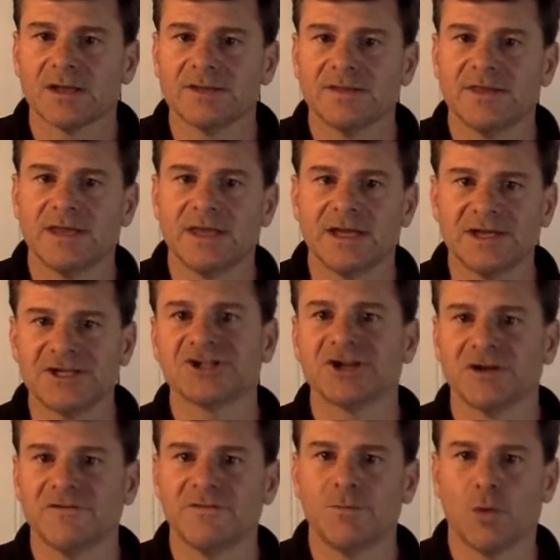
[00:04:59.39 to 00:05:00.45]
the
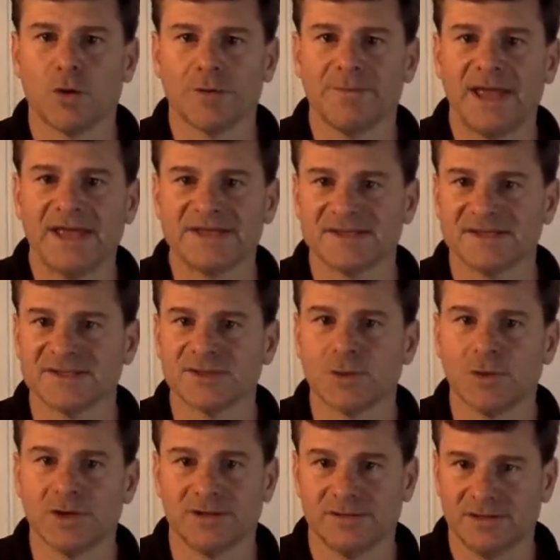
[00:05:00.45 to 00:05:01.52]
addition of more base there's
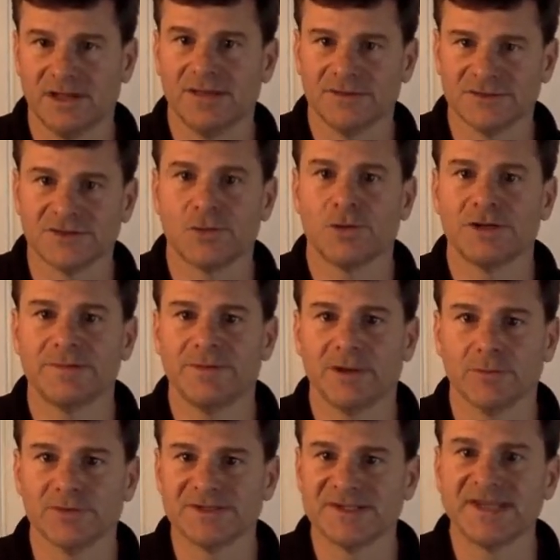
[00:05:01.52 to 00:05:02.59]
going to be
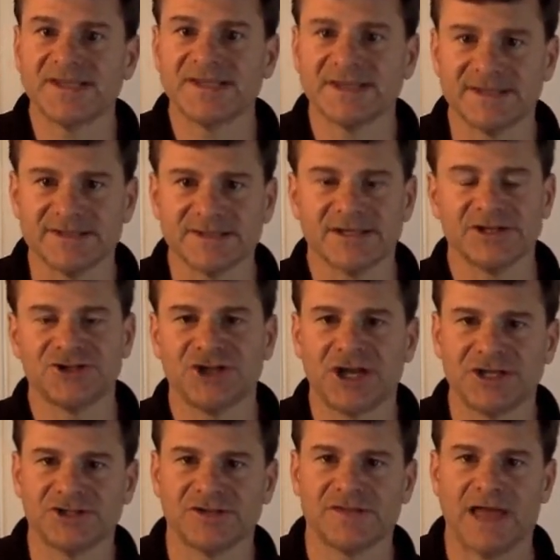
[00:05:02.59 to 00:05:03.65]
a resistance to
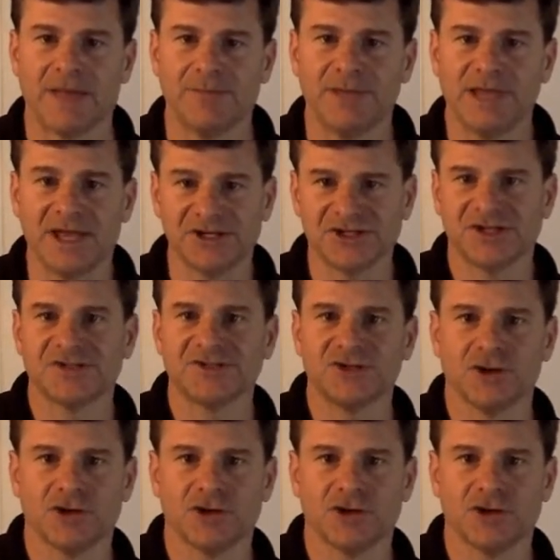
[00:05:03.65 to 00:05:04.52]
change in that pH because you're